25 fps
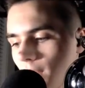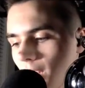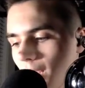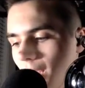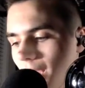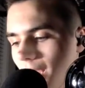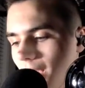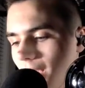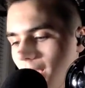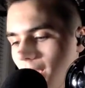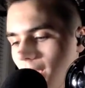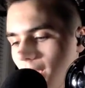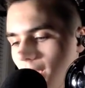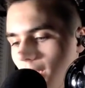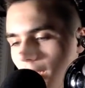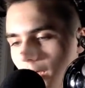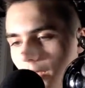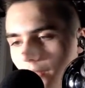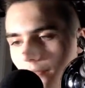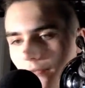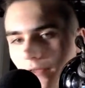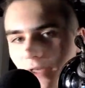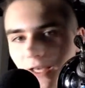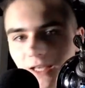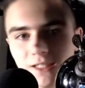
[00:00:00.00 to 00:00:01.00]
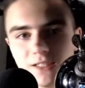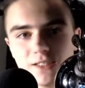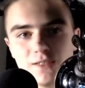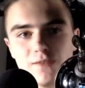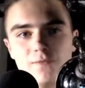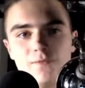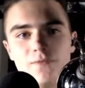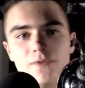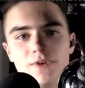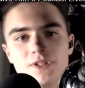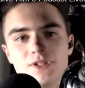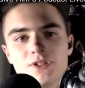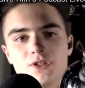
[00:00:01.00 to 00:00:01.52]
And thanks to
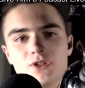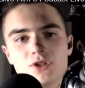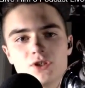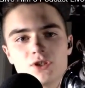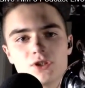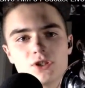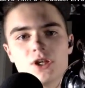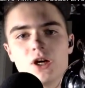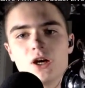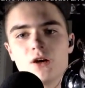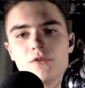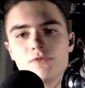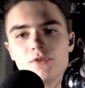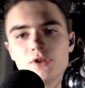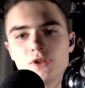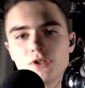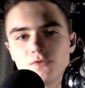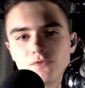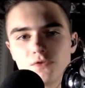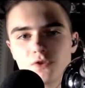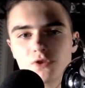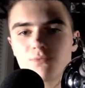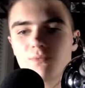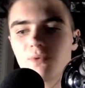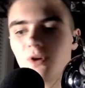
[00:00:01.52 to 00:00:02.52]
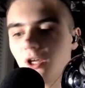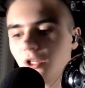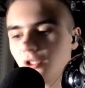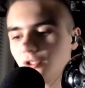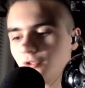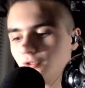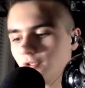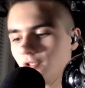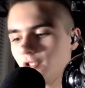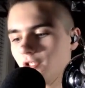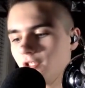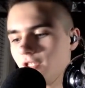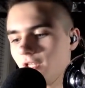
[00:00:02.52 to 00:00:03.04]
Visitors Coverage for
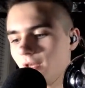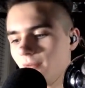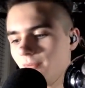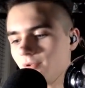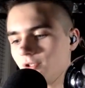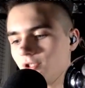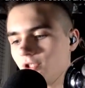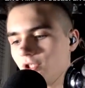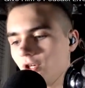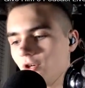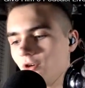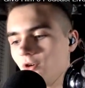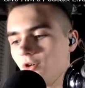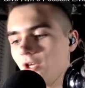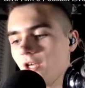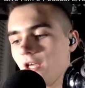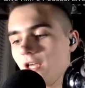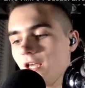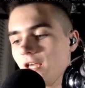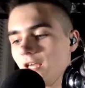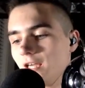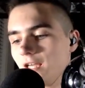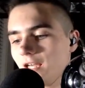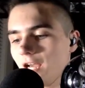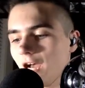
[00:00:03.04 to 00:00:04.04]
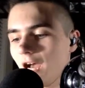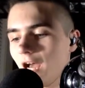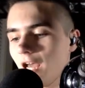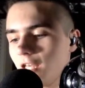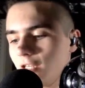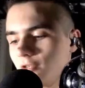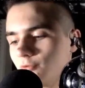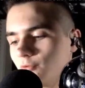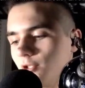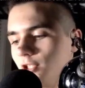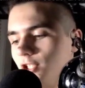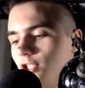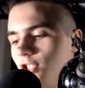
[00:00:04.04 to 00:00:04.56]
sponsoring this episode. Guys,
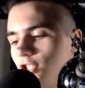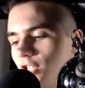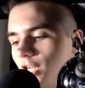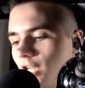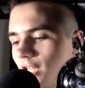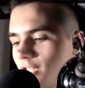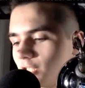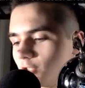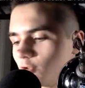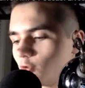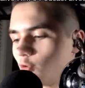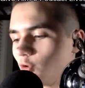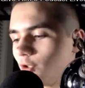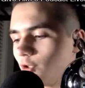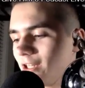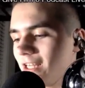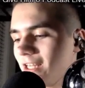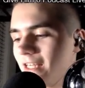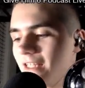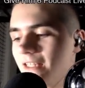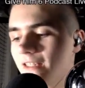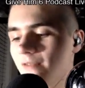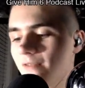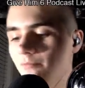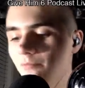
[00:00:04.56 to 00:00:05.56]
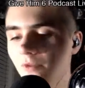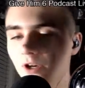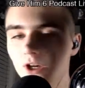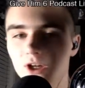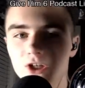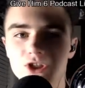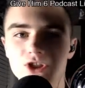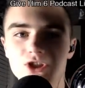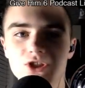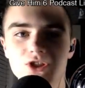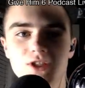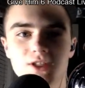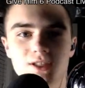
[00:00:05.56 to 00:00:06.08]
we just released
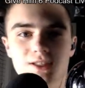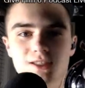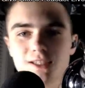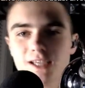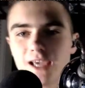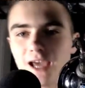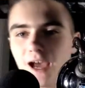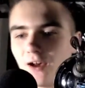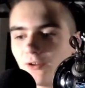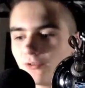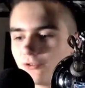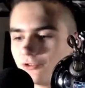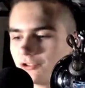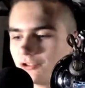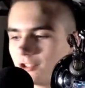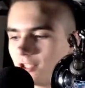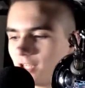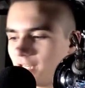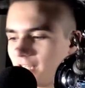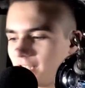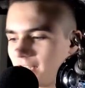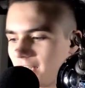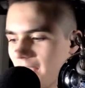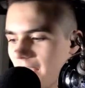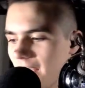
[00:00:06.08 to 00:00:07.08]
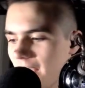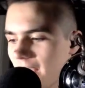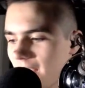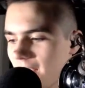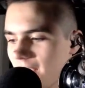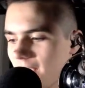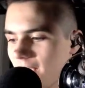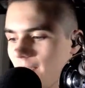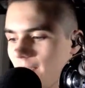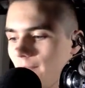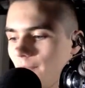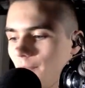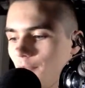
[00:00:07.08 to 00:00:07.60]
merch discounts
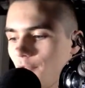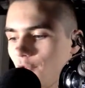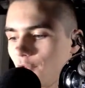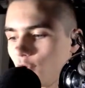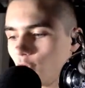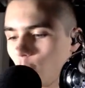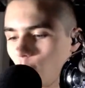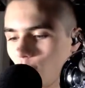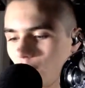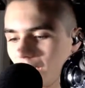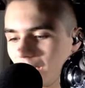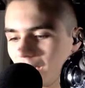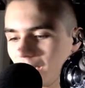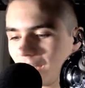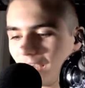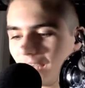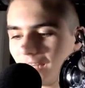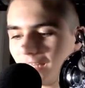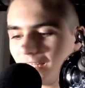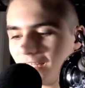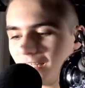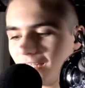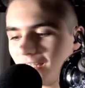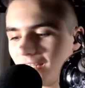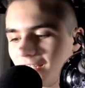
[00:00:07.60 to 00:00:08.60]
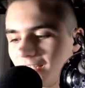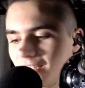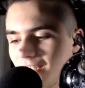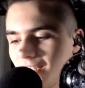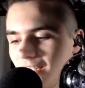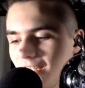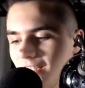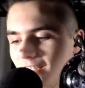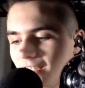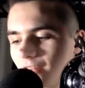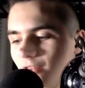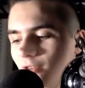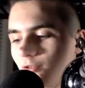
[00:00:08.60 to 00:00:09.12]
today. 2019
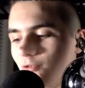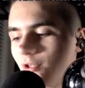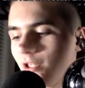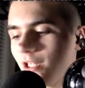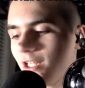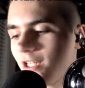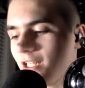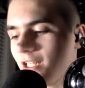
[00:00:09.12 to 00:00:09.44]
Season 3